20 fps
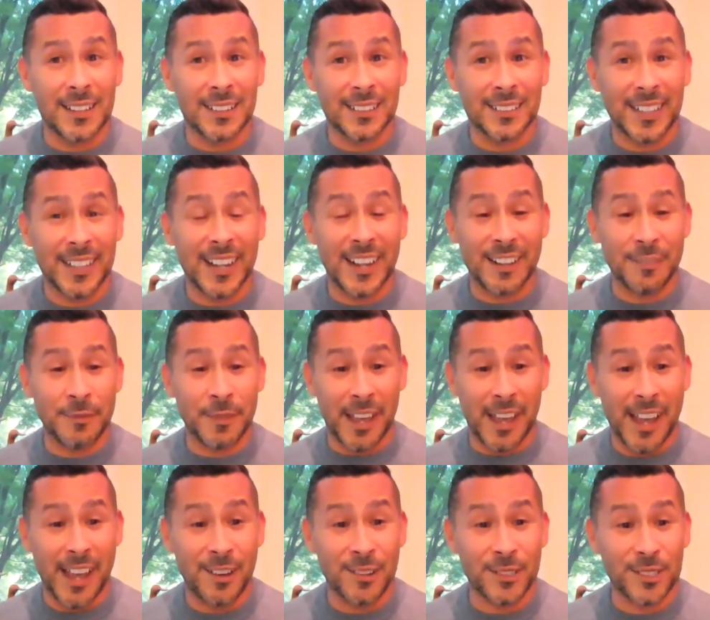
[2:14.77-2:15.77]
get out of the
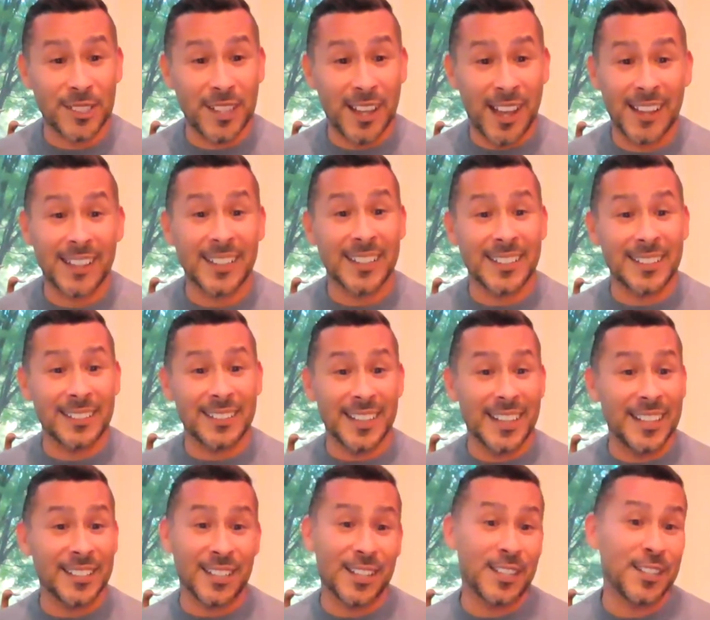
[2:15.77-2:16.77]
house, I can
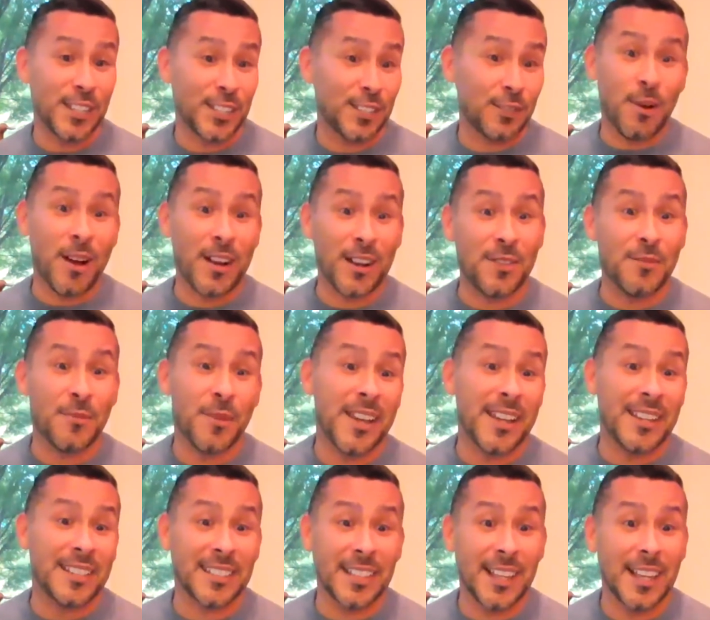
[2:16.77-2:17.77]
easily just walk
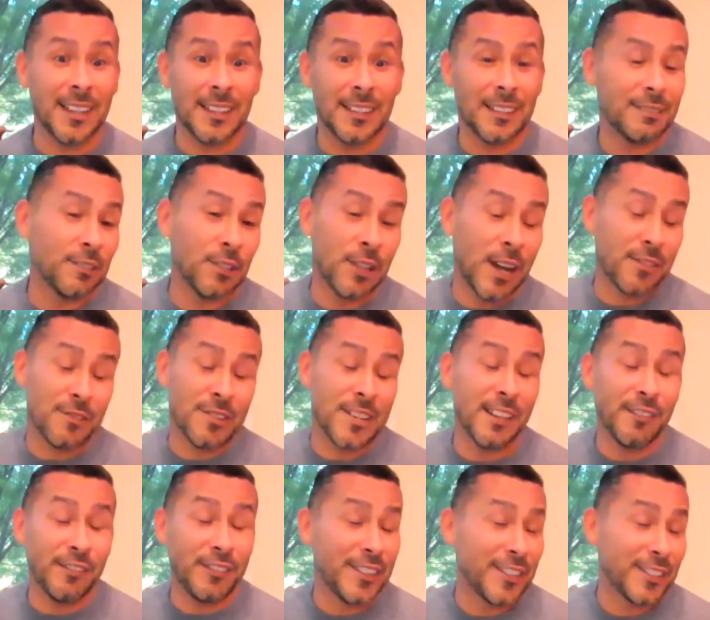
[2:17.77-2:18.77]
away and say, well, I don't
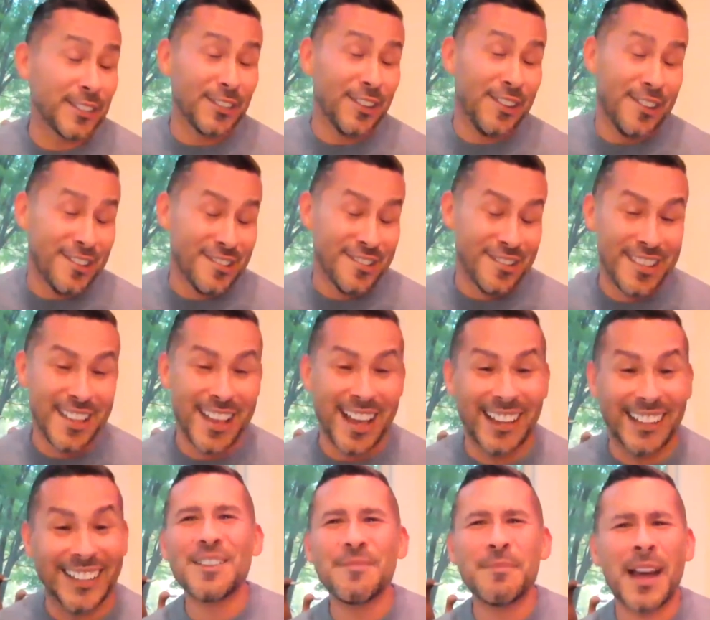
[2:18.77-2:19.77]
live here. So.
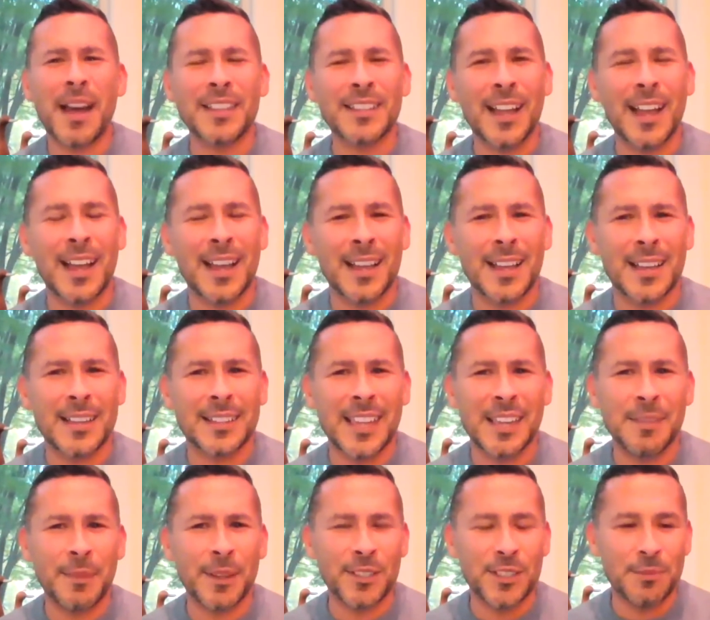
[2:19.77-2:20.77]
I
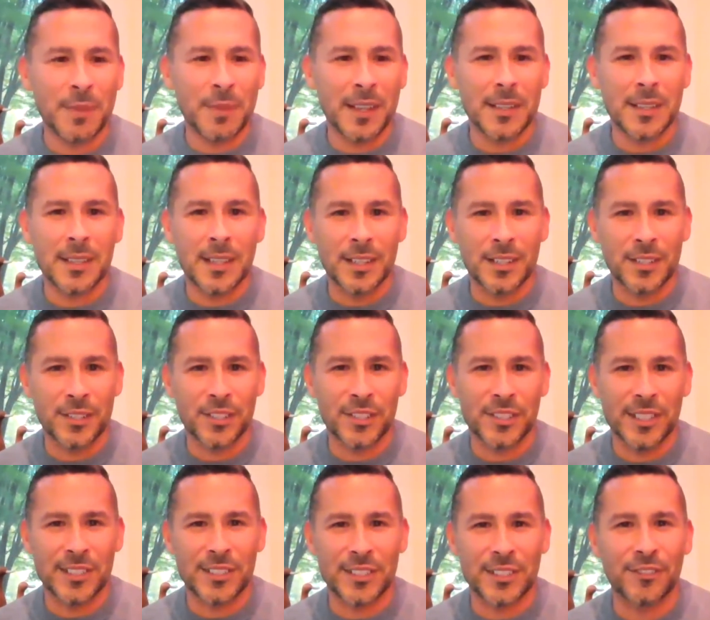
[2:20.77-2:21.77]
came out to my younger
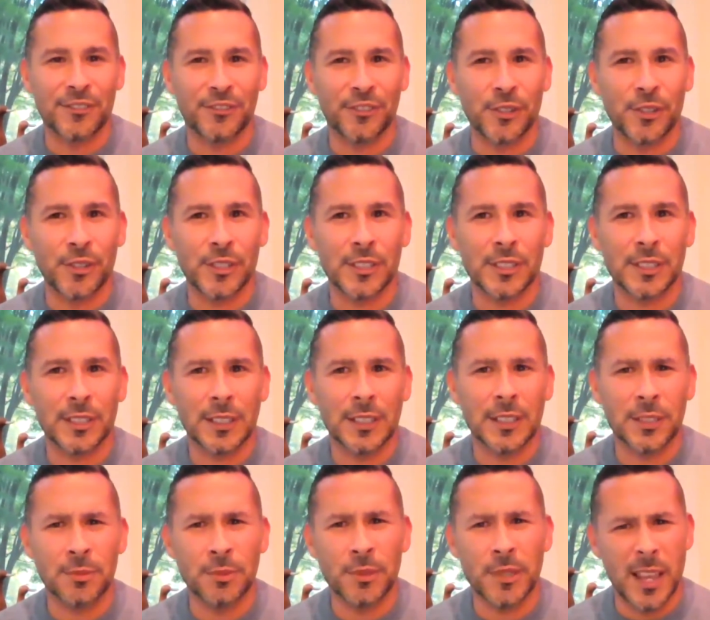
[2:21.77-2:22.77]
sister first
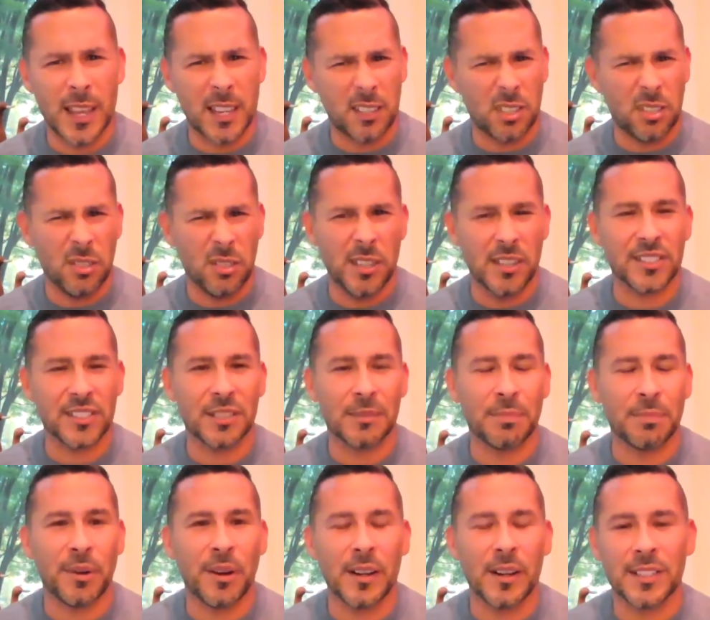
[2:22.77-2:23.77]
because we were like 2 years
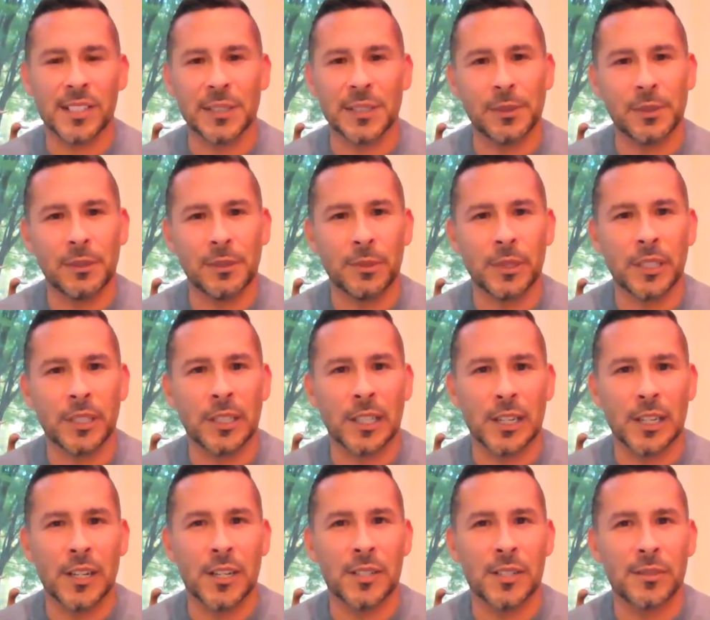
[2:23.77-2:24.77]
apart, so we're
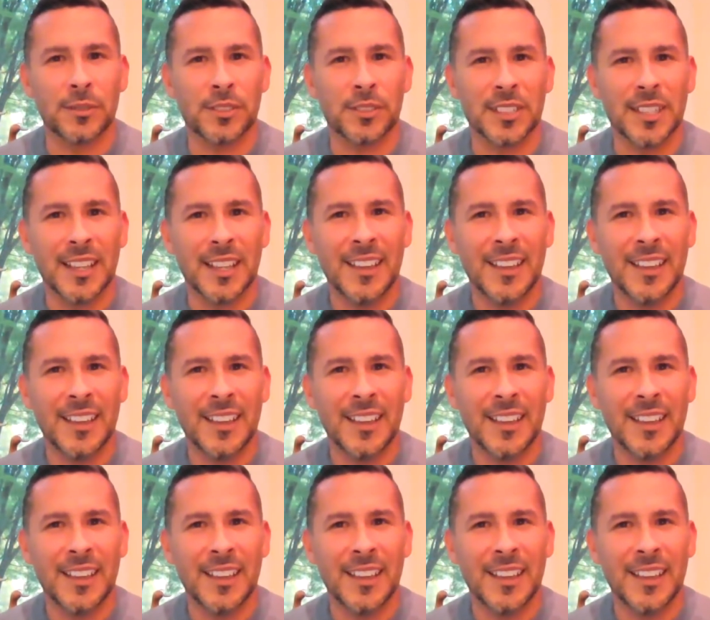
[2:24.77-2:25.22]
close.